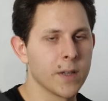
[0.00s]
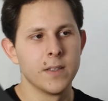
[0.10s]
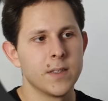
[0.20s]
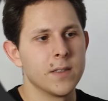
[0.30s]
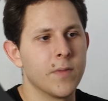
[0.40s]
And
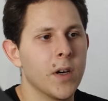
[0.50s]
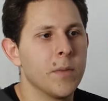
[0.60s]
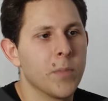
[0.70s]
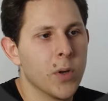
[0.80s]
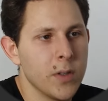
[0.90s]
this is very
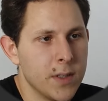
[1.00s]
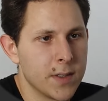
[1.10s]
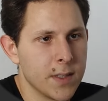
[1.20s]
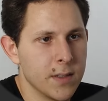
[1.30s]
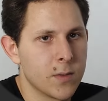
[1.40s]
important
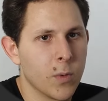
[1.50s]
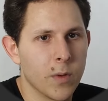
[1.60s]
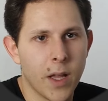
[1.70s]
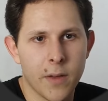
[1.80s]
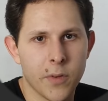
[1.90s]
since
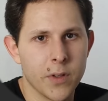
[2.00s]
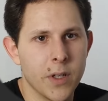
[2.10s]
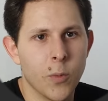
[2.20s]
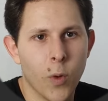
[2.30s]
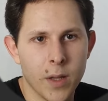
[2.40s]
we'll have
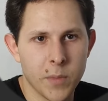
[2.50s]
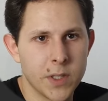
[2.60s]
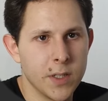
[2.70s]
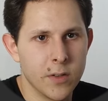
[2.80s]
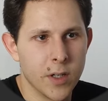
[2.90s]
only one
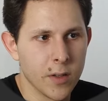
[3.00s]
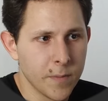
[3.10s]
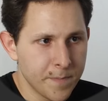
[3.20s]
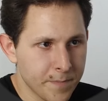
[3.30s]
material